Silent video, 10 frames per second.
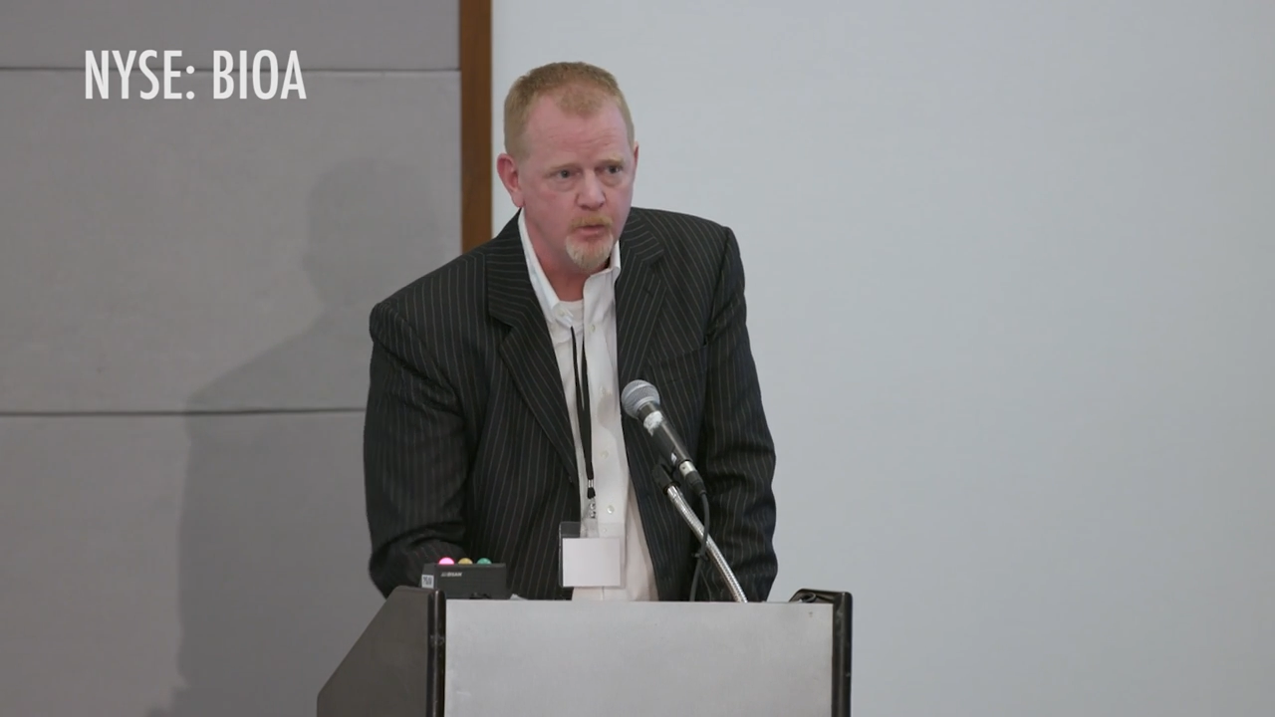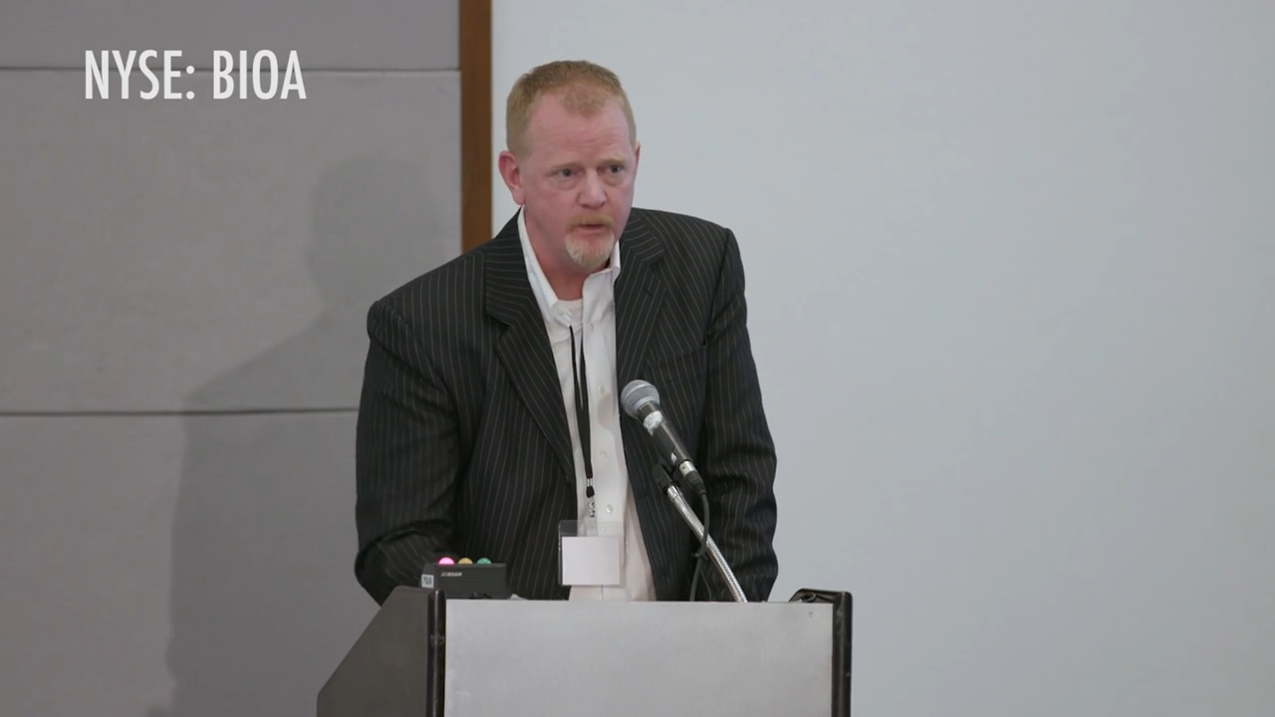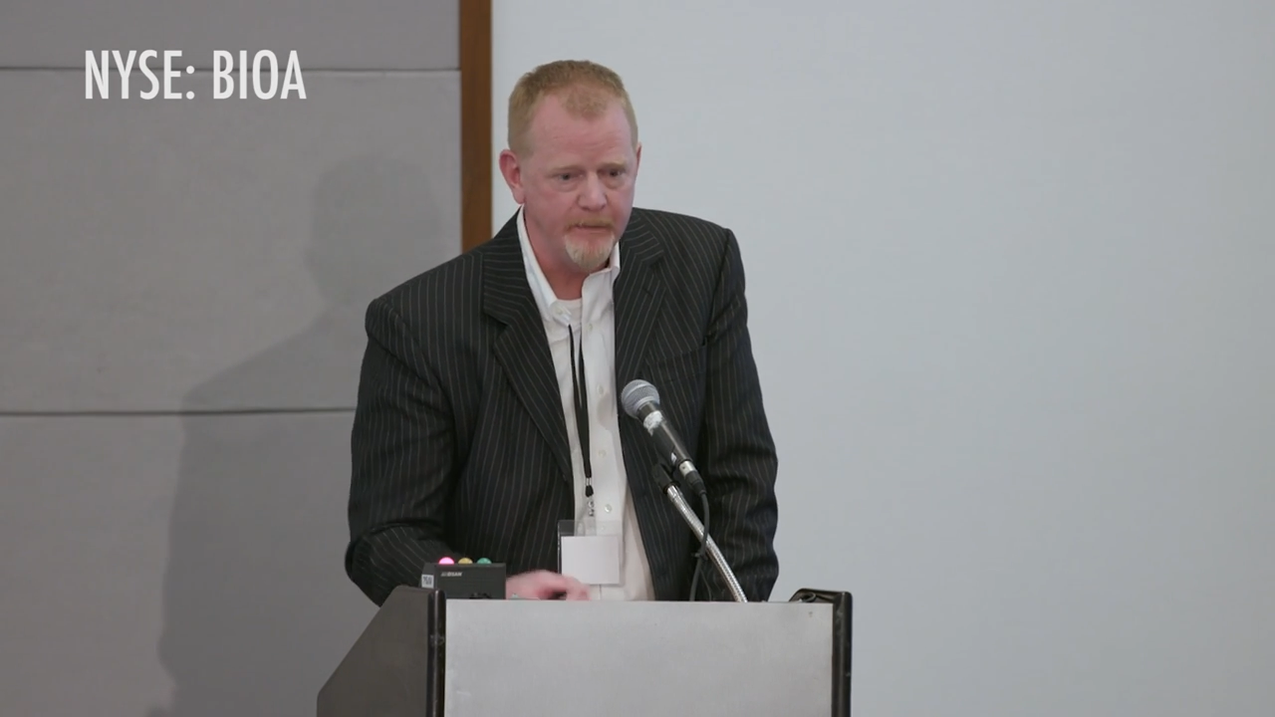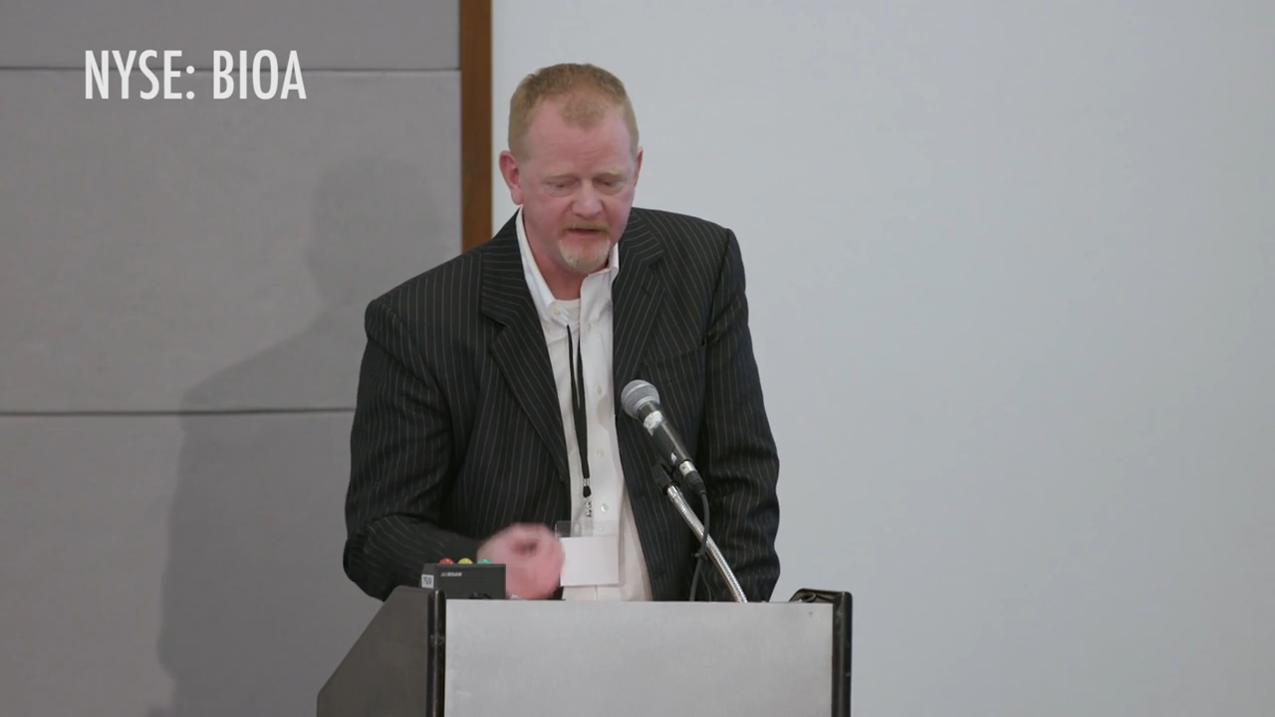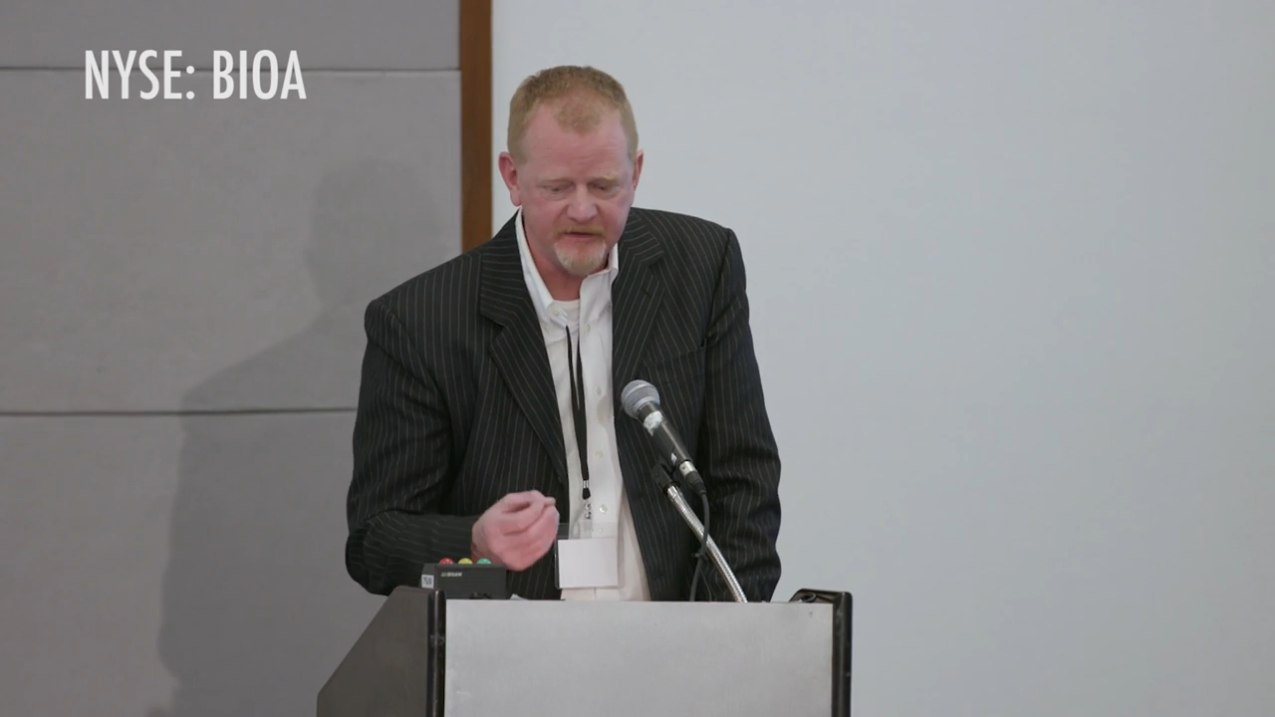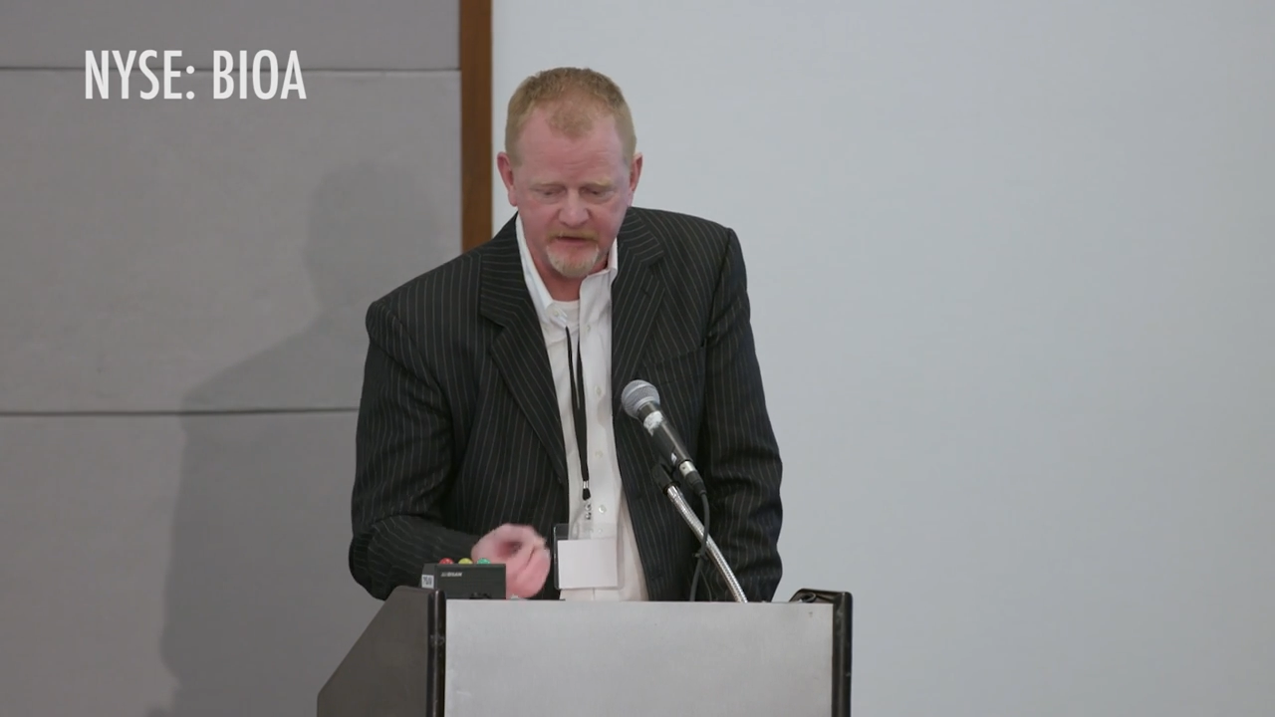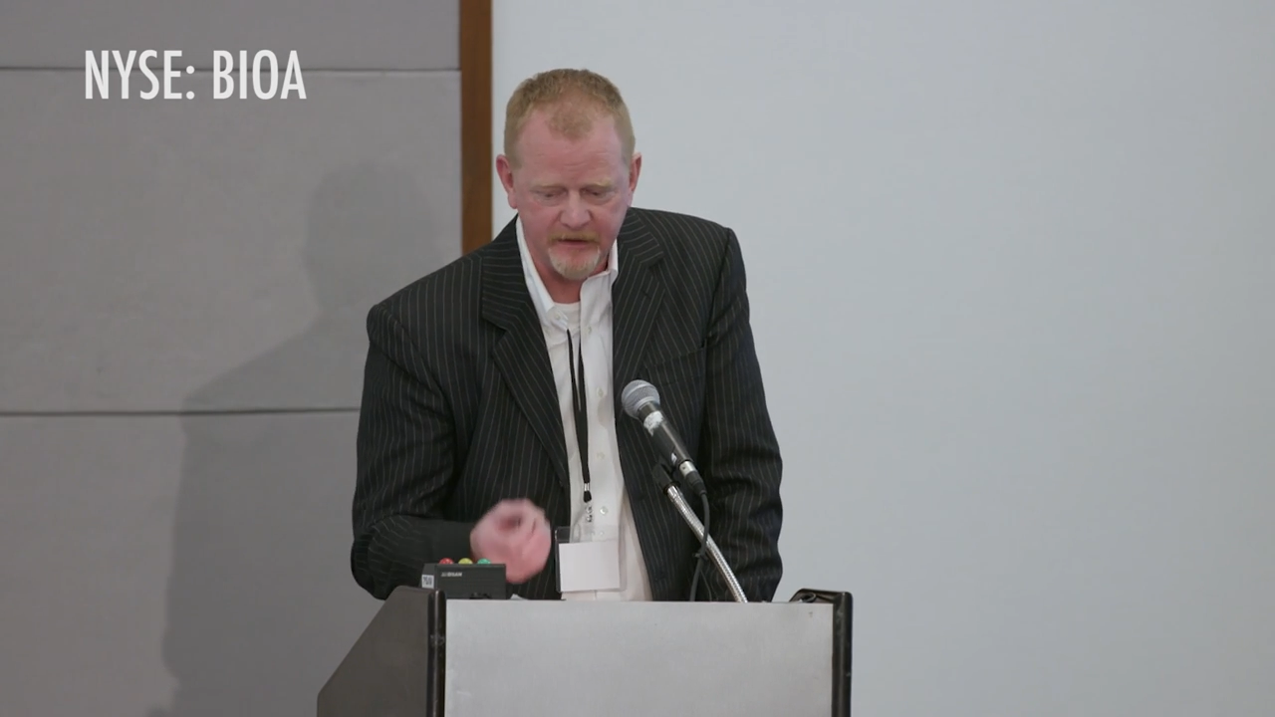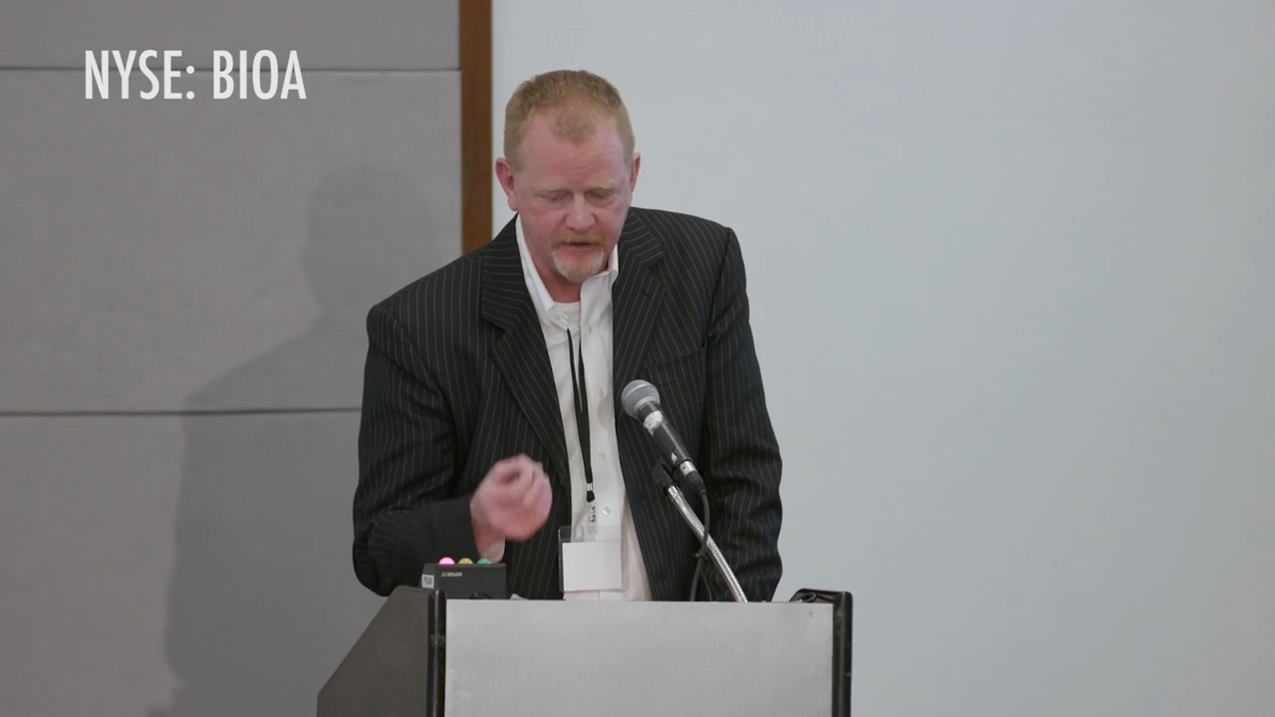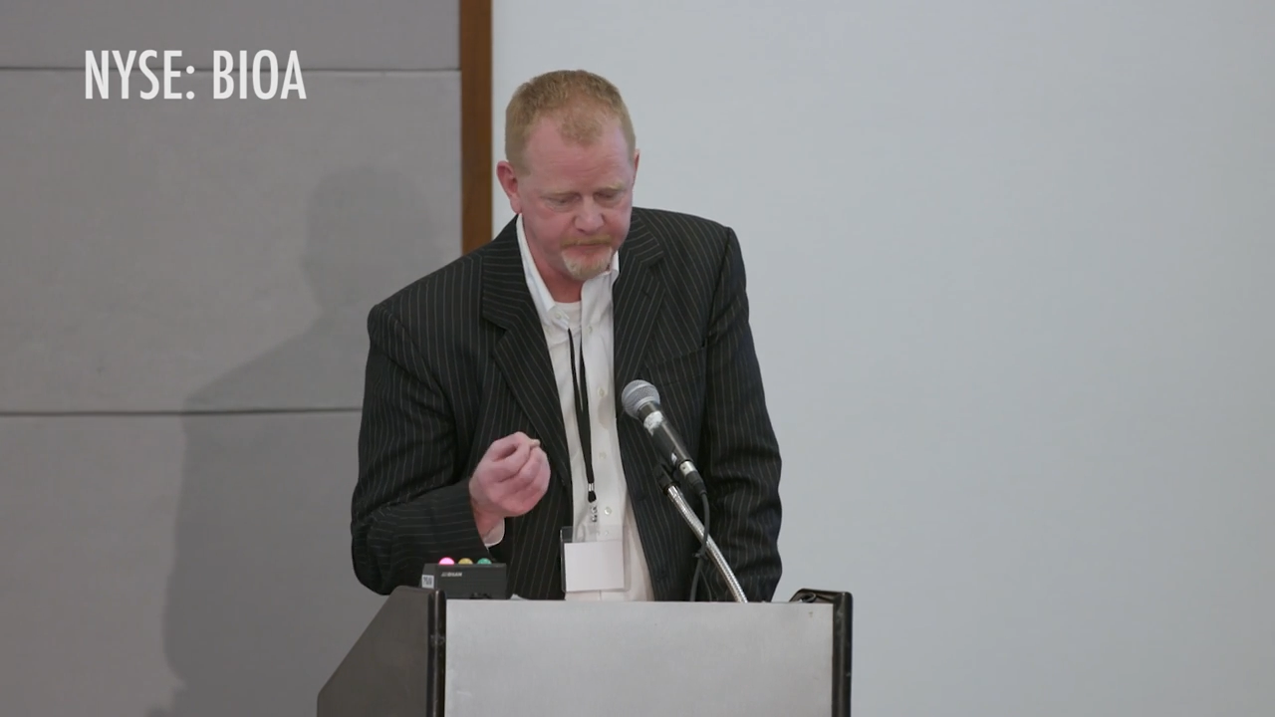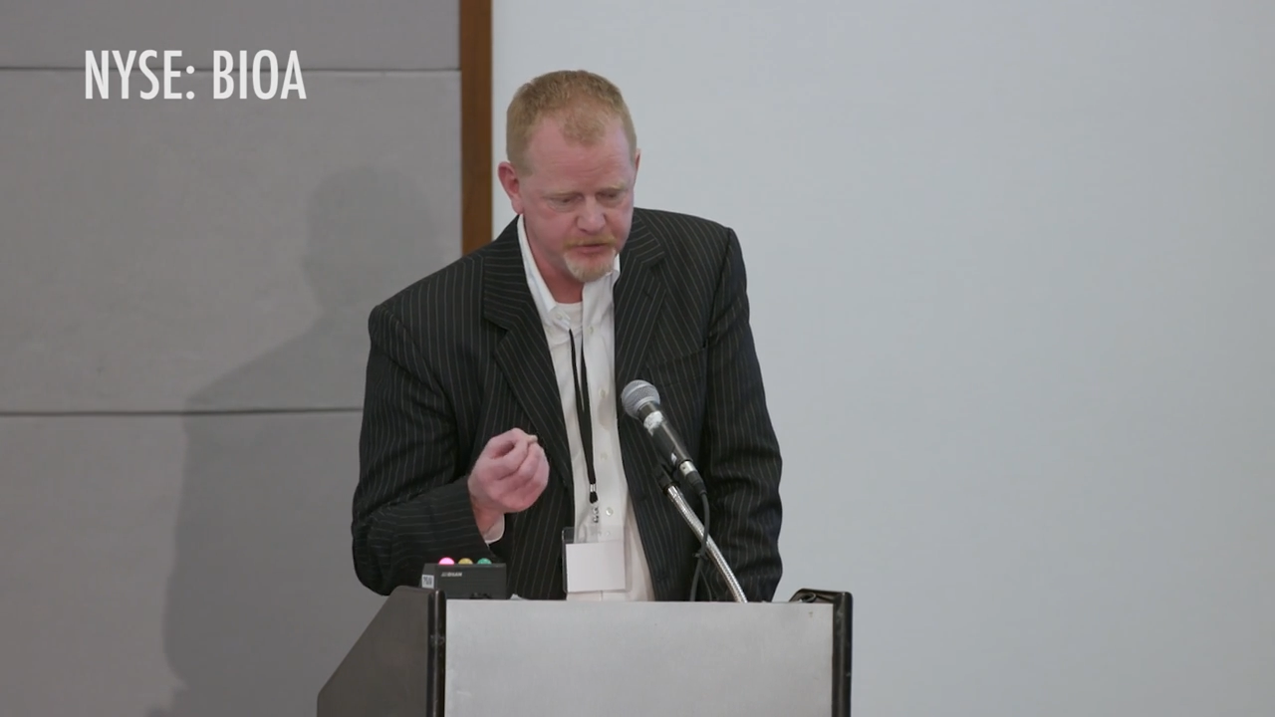We
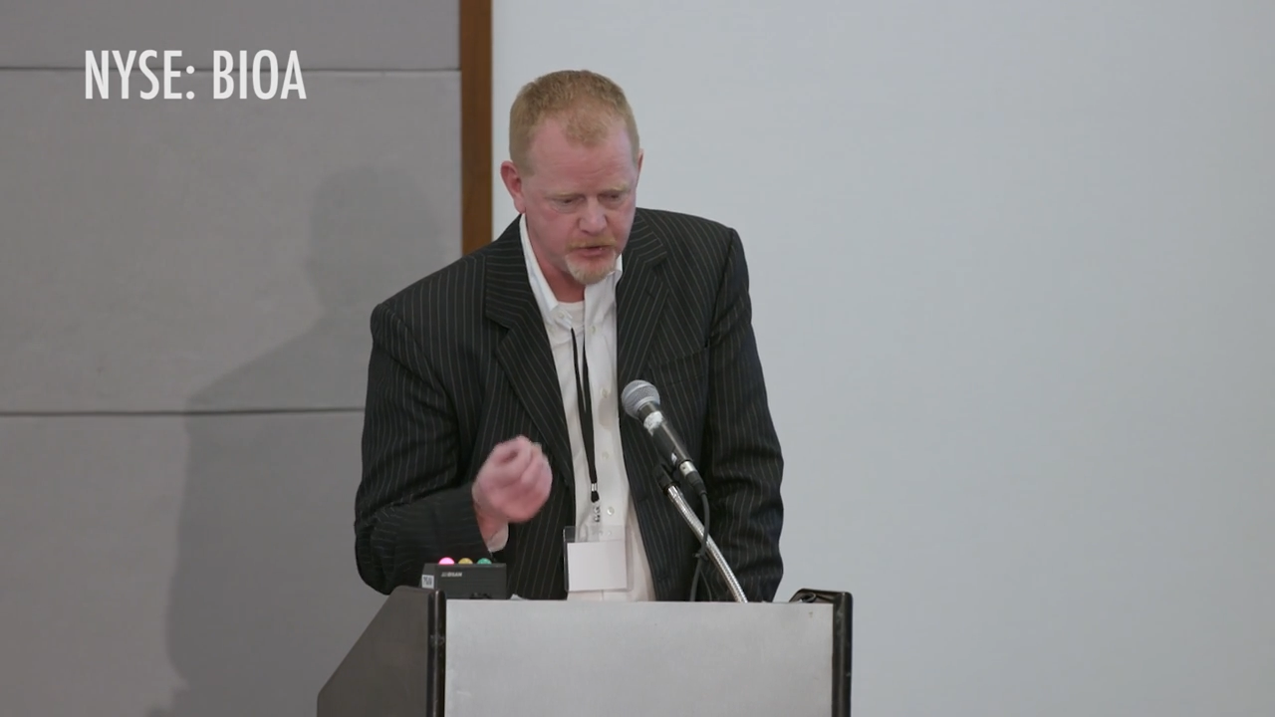basically are